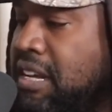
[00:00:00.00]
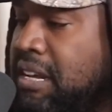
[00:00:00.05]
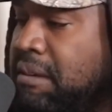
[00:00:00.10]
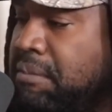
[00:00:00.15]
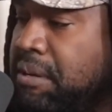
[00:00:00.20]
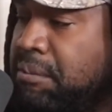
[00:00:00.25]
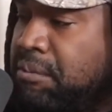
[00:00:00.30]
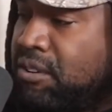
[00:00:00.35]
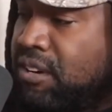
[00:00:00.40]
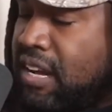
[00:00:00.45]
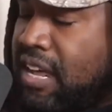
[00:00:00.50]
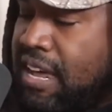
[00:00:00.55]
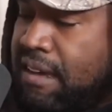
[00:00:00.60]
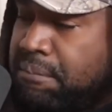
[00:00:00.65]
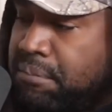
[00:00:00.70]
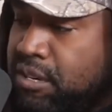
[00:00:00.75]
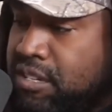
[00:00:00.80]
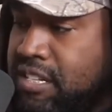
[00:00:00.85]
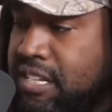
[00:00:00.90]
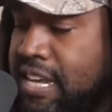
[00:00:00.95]
people going to have
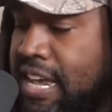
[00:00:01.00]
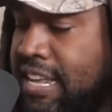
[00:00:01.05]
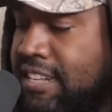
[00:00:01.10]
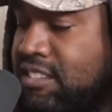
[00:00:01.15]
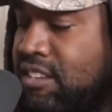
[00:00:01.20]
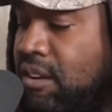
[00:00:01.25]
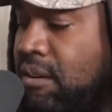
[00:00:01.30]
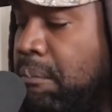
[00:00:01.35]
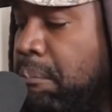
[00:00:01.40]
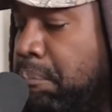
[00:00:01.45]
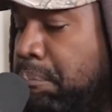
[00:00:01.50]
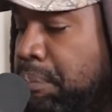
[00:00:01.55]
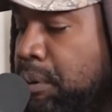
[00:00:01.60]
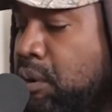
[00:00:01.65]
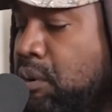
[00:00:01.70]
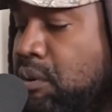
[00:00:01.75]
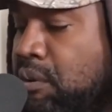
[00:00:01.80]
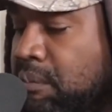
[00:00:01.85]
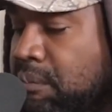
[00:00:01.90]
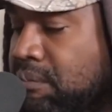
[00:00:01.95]
pussy hats on.
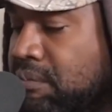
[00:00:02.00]
Boom,